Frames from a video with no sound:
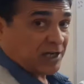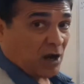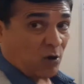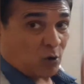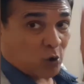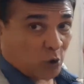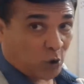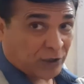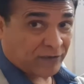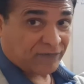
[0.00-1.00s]
now go
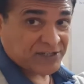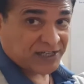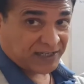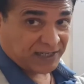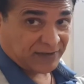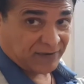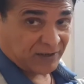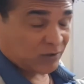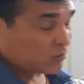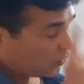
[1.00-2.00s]
on a physical level.
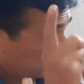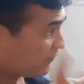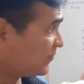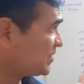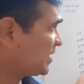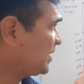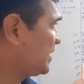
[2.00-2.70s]
Go on a physical